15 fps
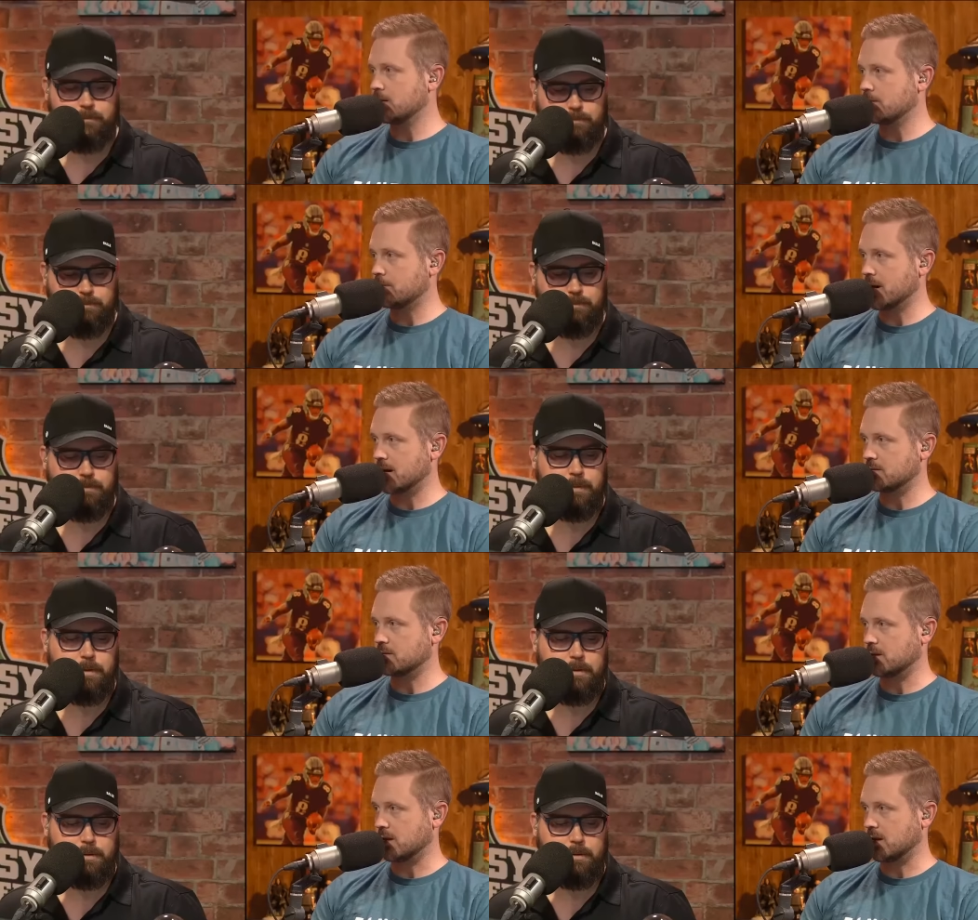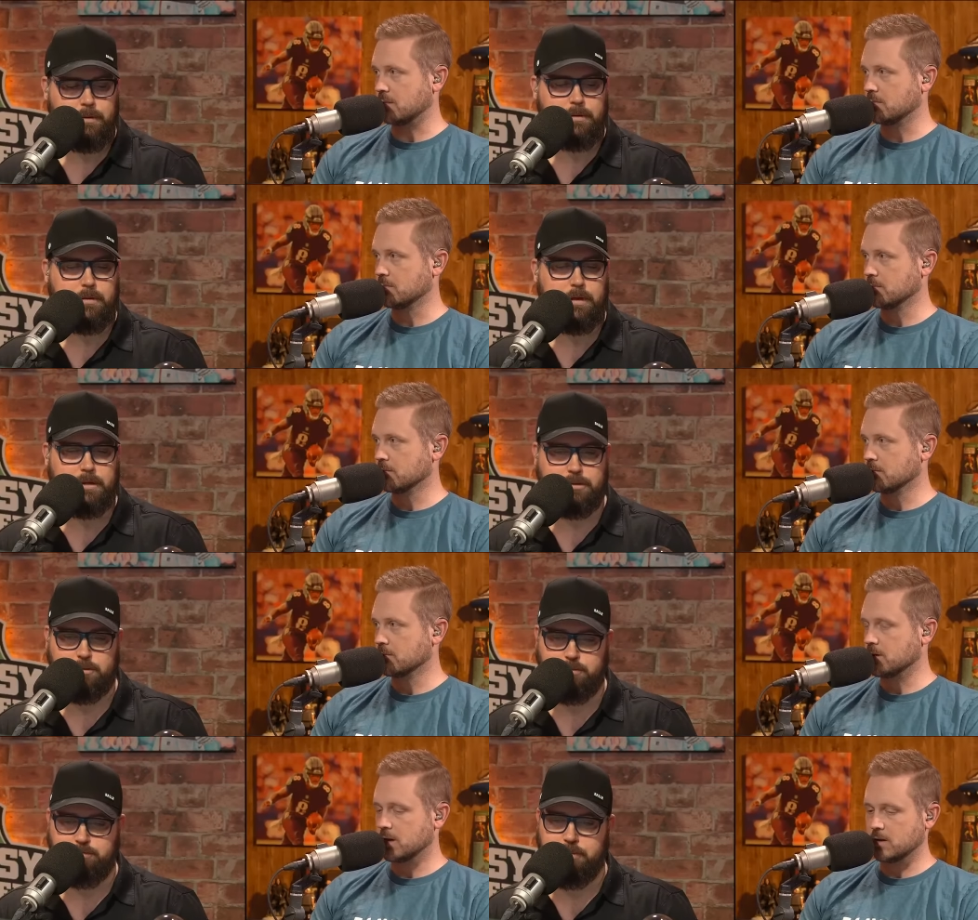Speaker 1: in the passing game
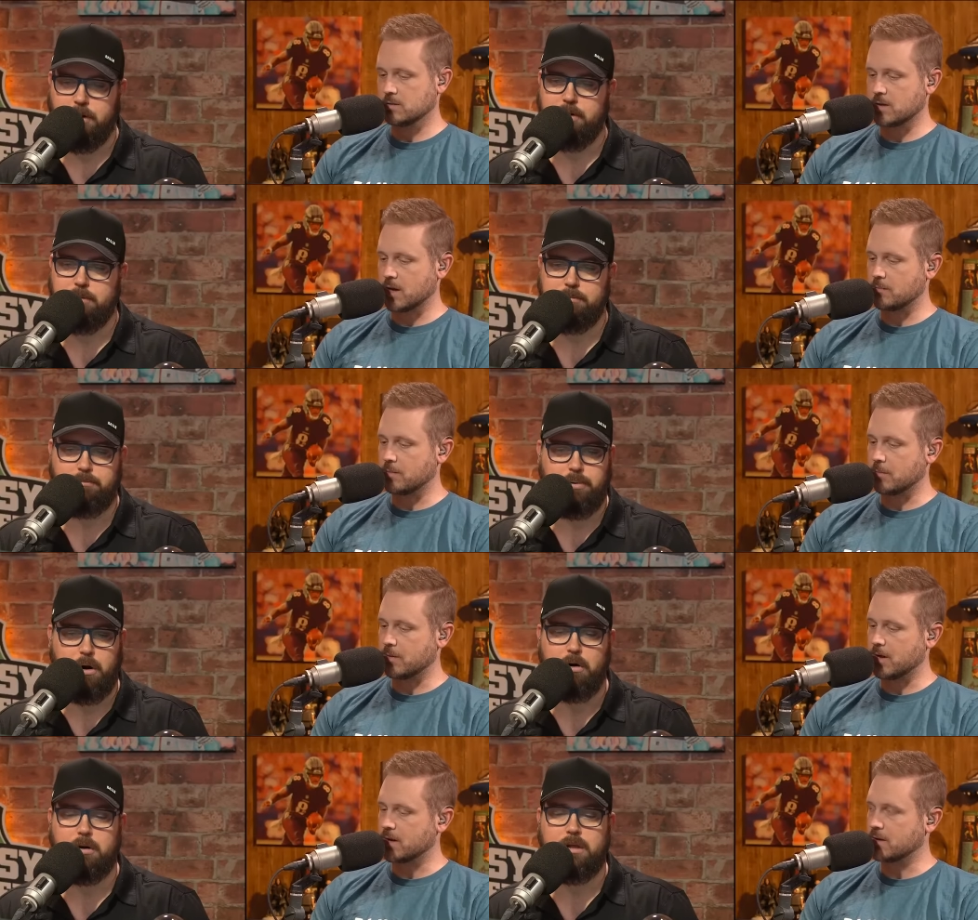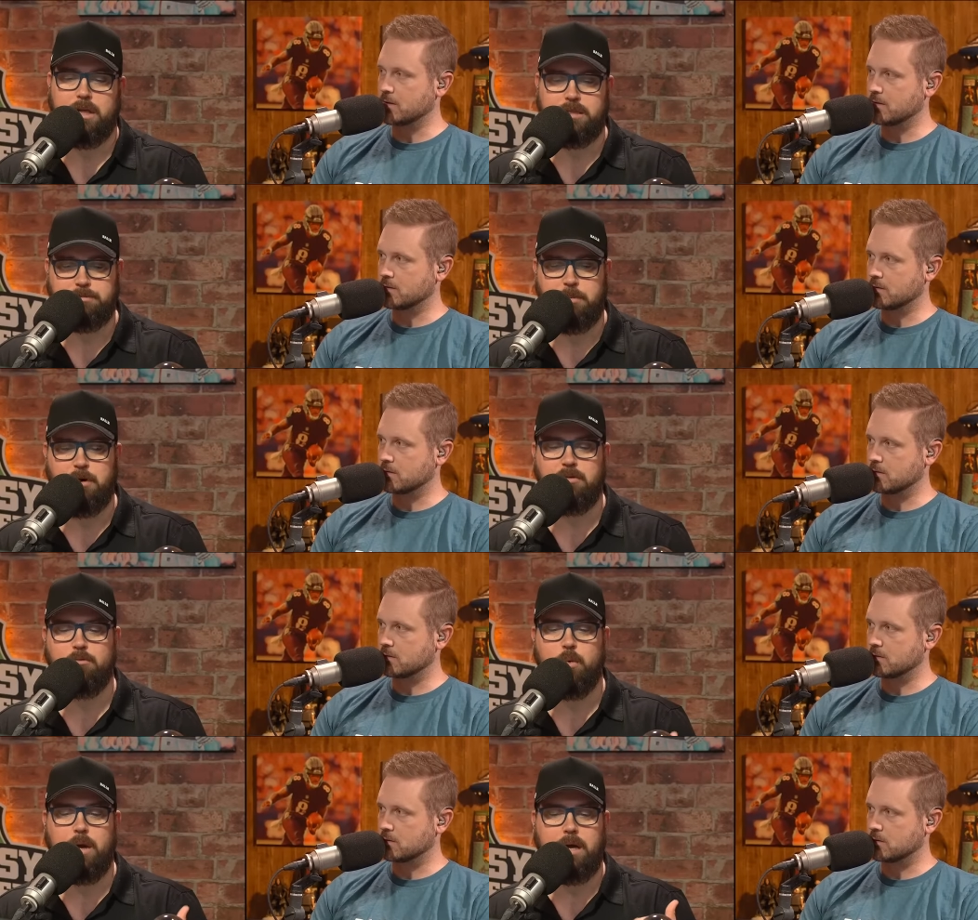that's
Speaker 2: in part, Tampa part, Bay. That's
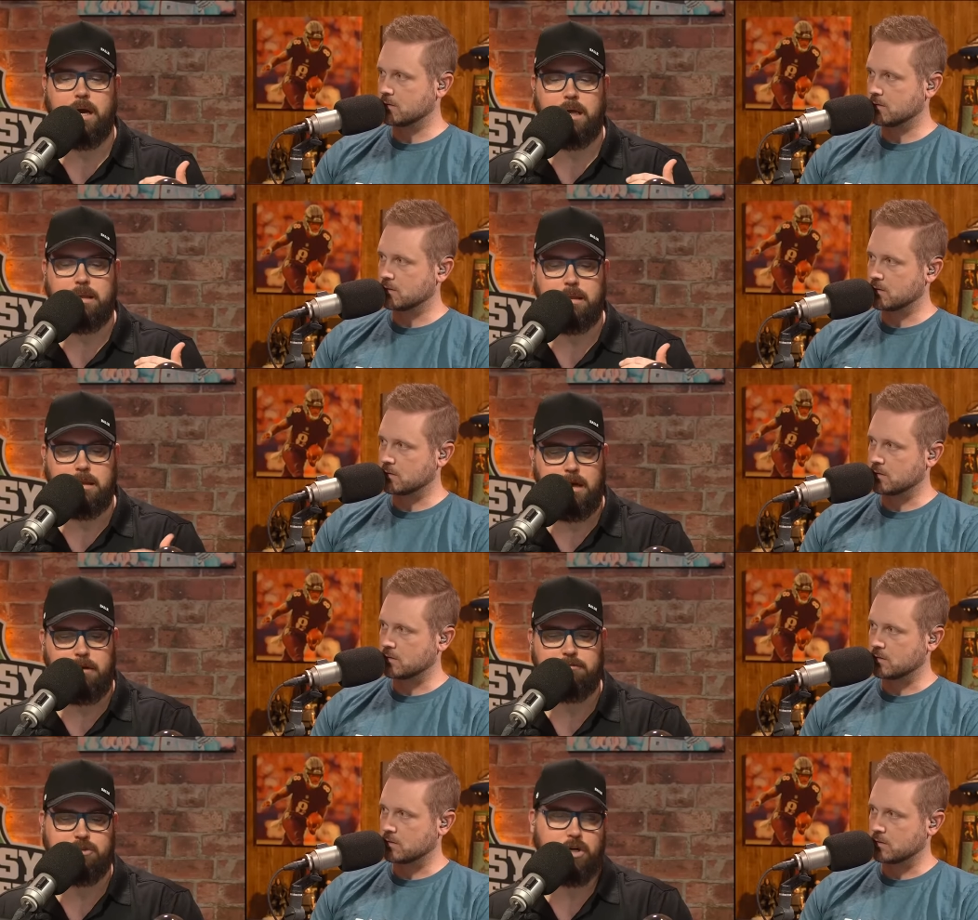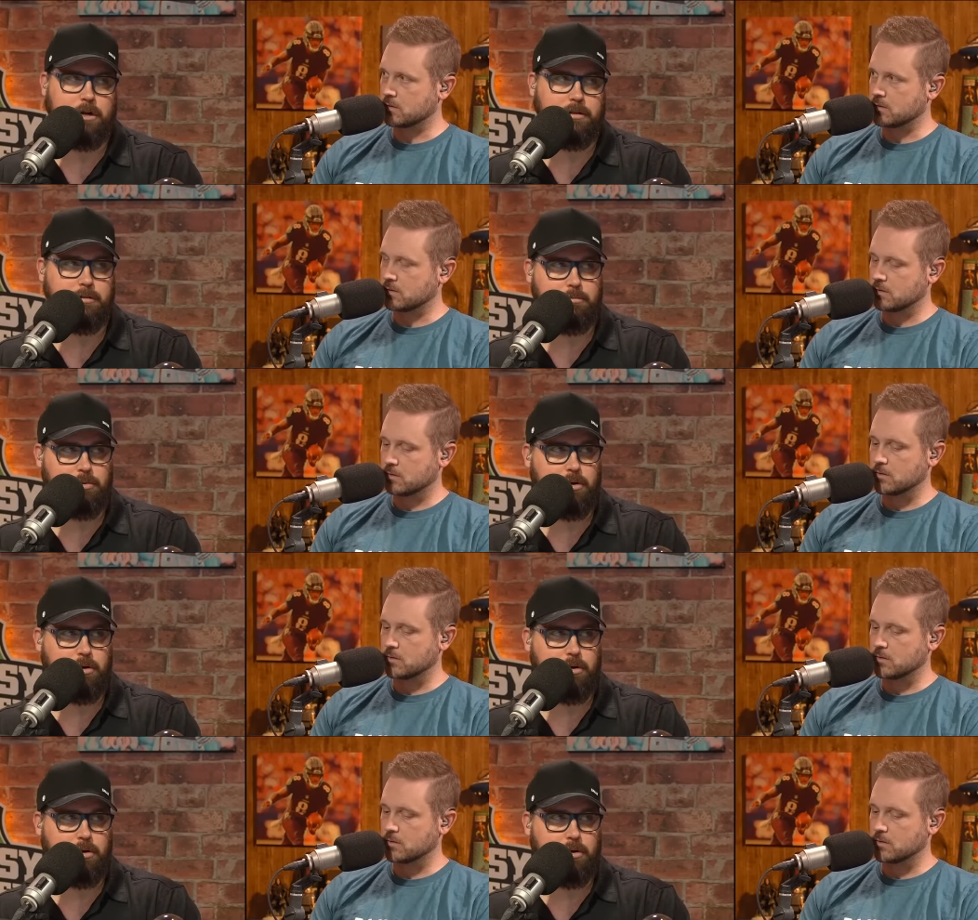part of why I love Jonathan